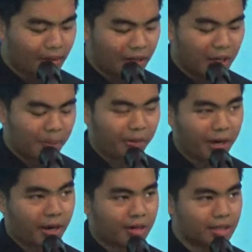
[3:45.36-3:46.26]
The
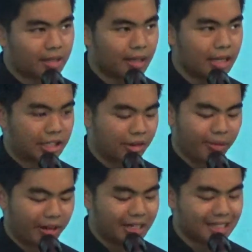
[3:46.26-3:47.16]
prayers,
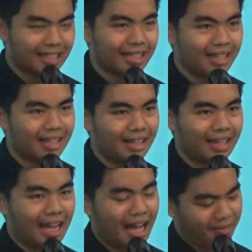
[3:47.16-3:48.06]
ceremonies,
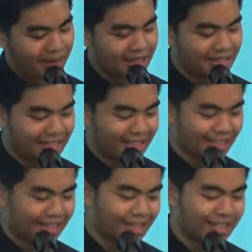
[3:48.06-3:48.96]

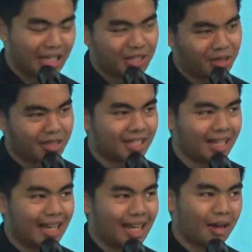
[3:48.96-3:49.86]
admins,
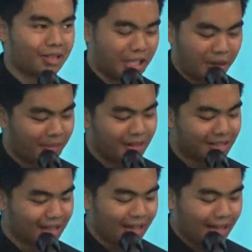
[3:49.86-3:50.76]
teachers,
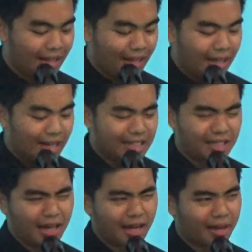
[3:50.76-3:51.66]
housekeepers,
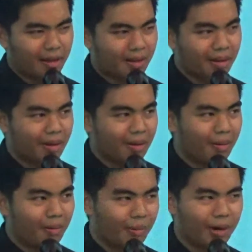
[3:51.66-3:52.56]
it's like
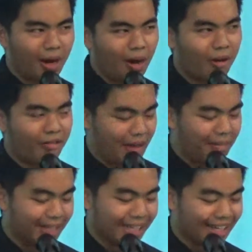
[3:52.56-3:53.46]
we're all a
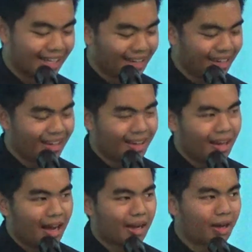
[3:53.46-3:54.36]
family.
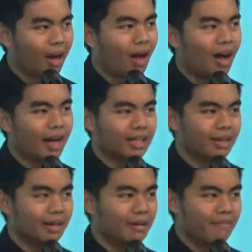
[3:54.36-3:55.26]
A
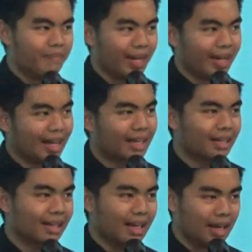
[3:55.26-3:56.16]
God,
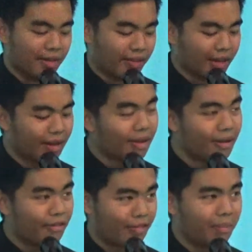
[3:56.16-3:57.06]
big, loving
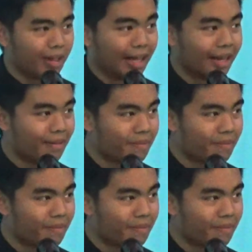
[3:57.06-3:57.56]
family.